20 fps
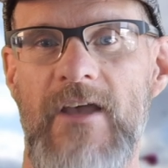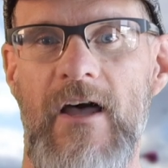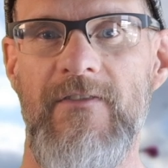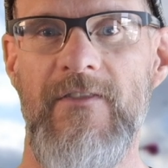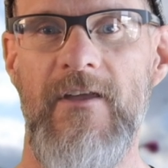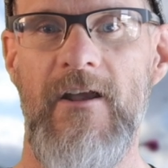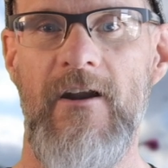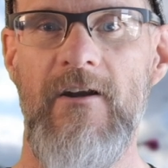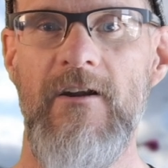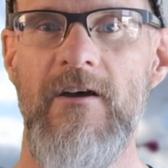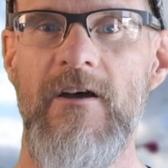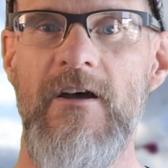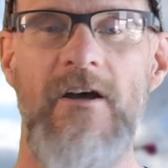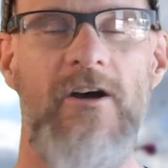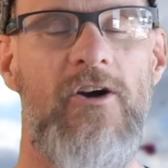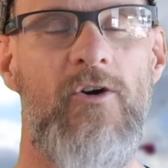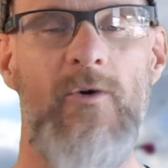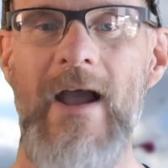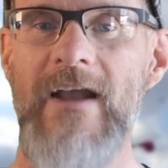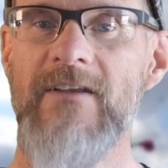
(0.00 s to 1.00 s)
out there
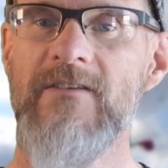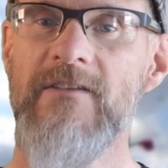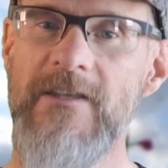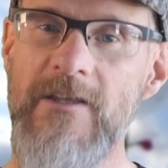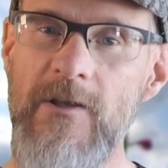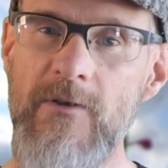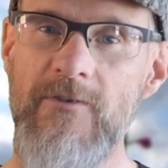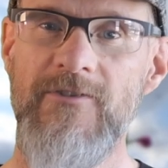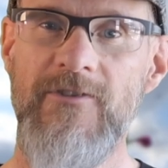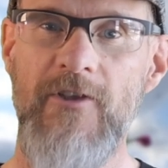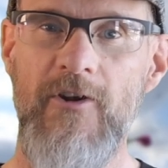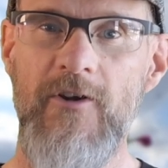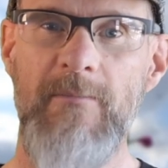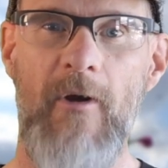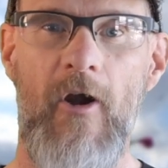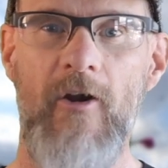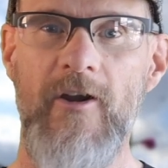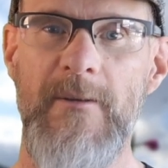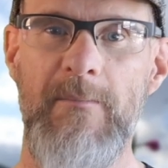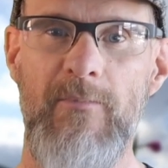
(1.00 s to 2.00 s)
who actually use
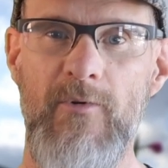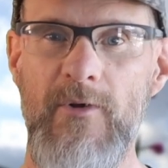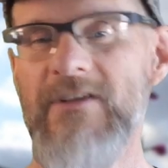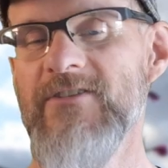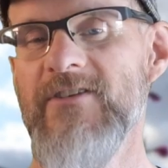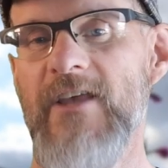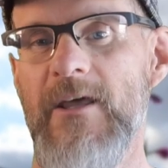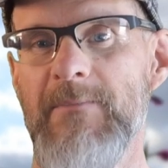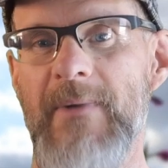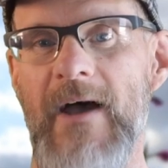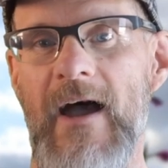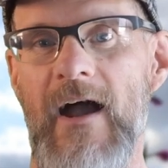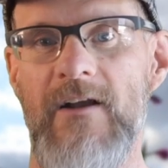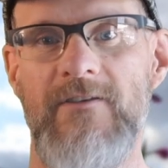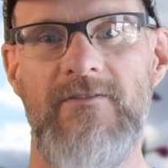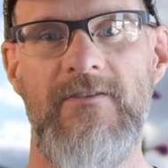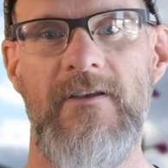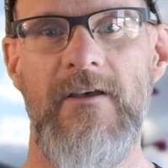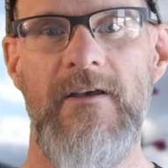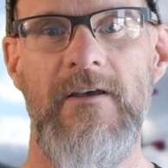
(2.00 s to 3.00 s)
third-party preset
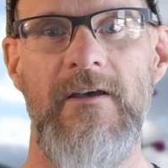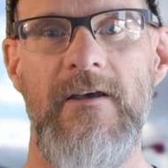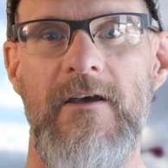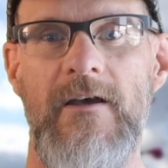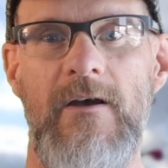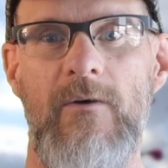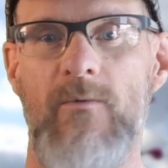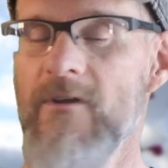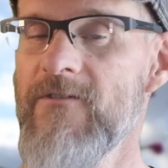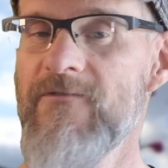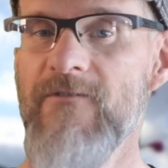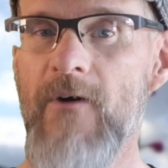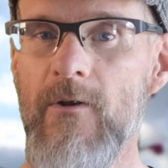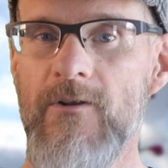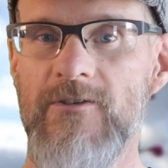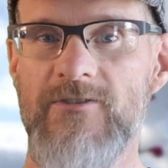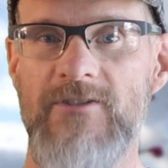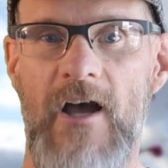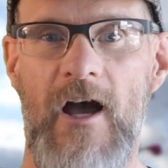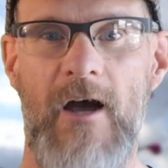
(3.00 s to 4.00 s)
packs with
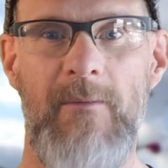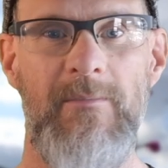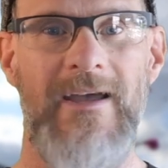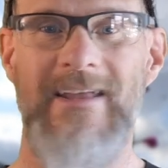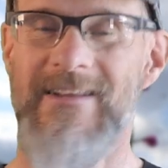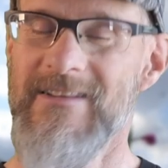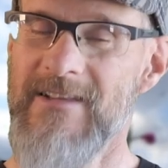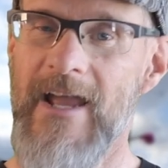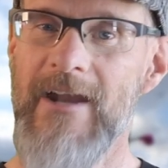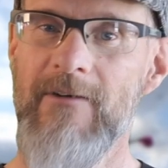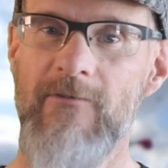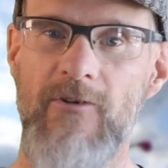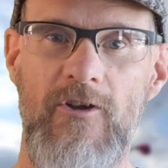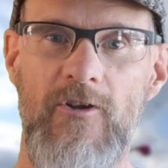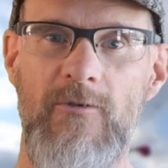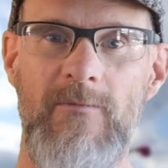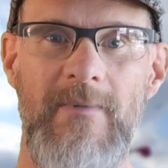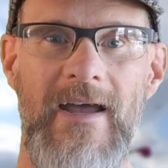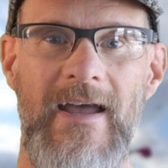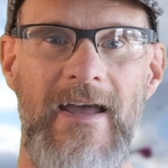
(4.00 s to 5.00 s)
Photoshop and
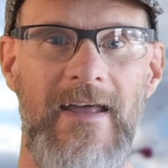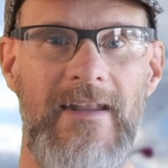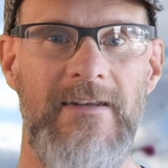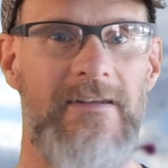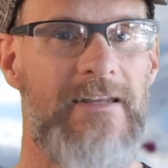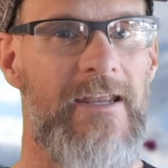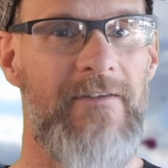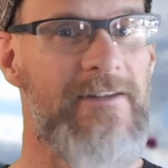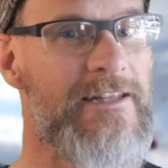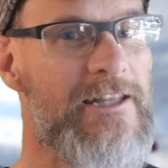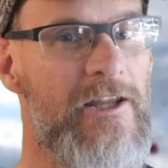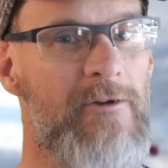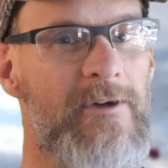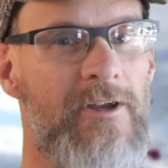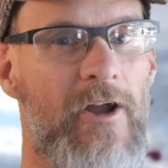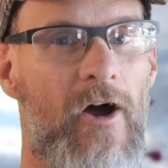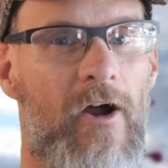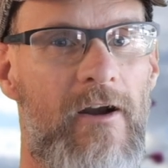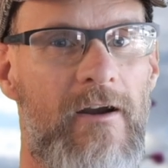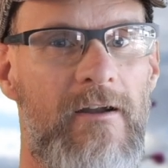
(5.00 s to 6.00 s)
Lightroom and even
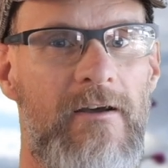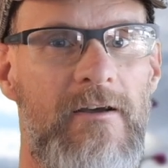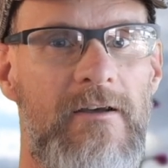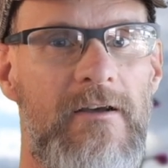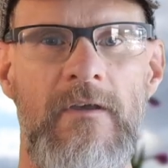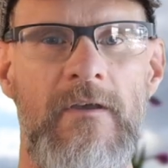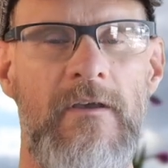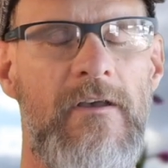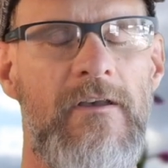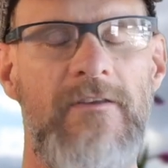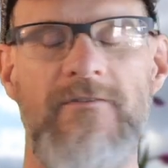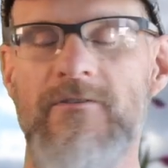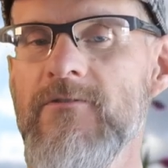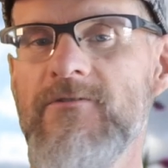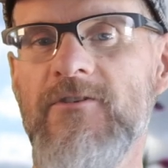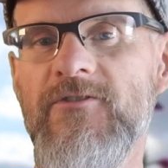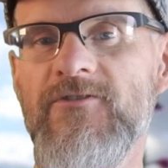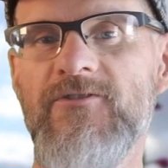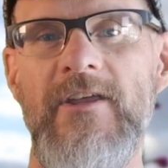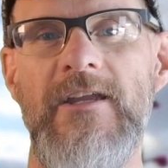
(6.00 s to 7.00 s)
Luminar. So
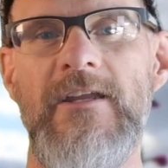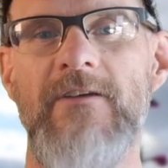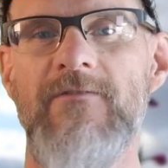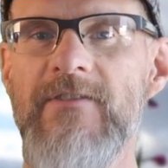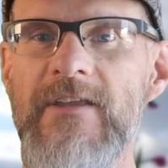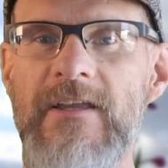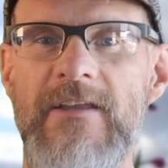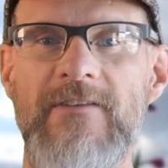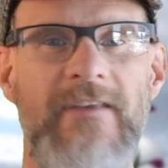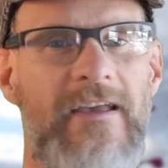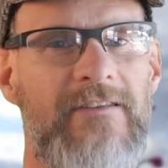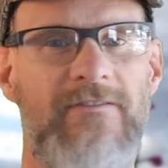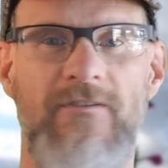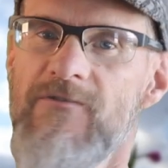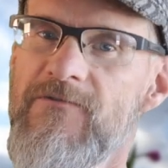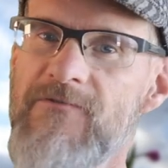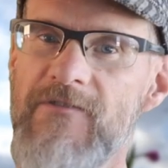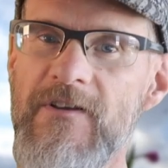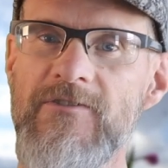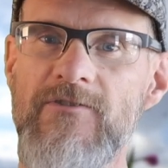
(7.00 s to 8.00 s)
just think of these as
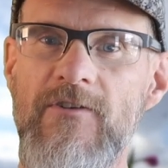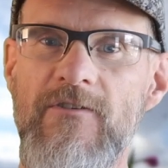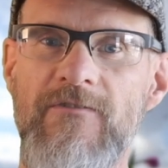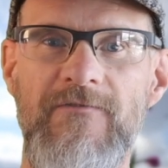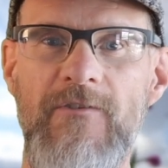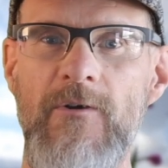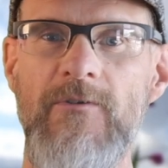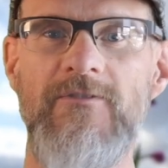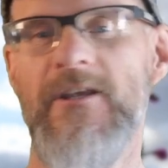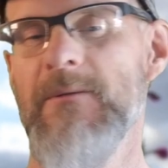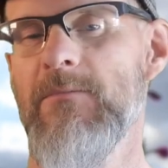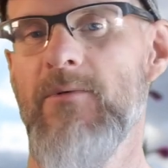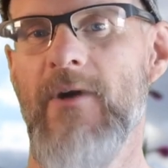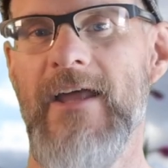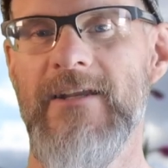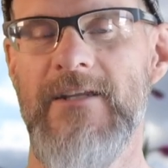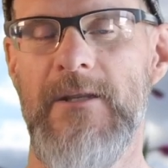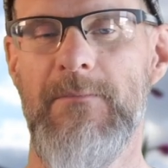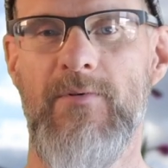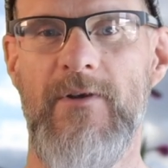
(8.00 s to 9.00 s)
official Fuji
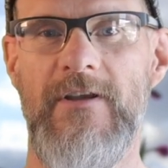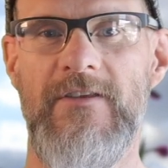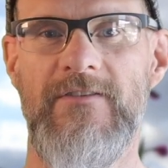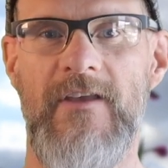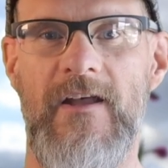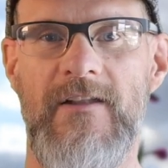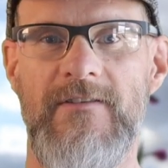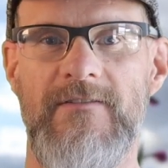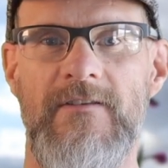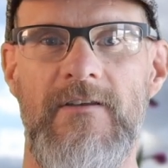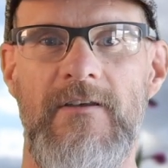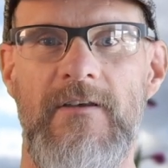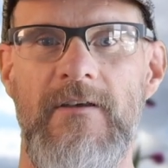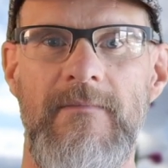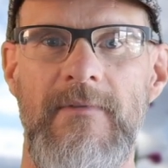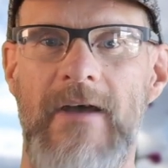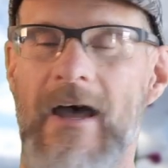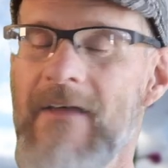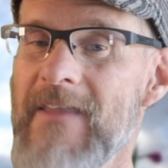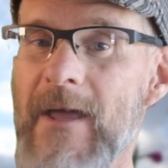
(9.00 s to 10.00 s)
branded presets.
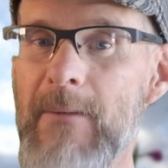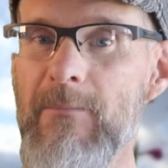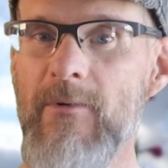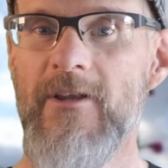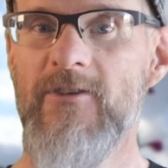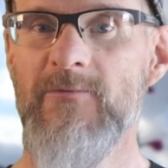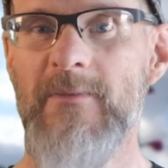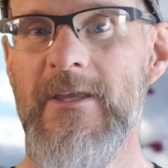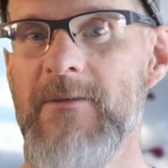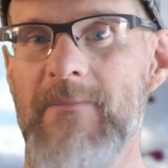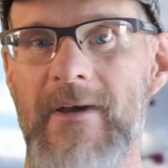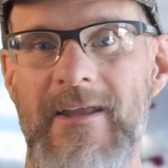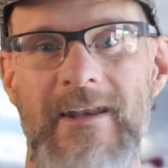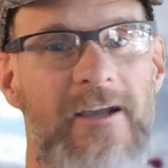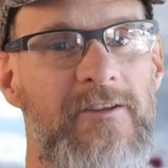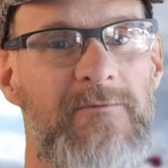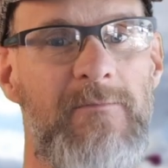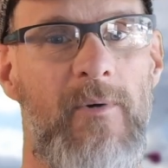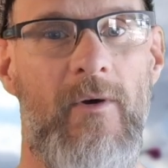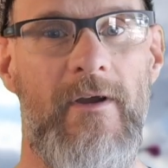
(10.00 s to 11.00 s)
And that brings me to my
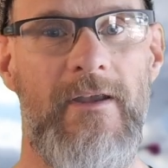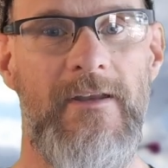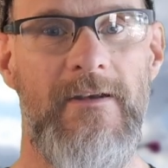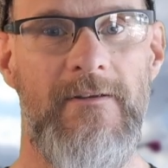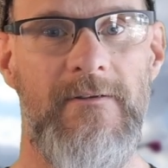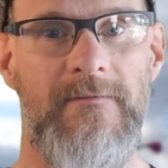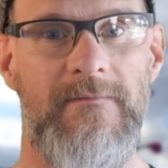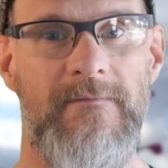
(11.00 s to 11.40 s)
next point.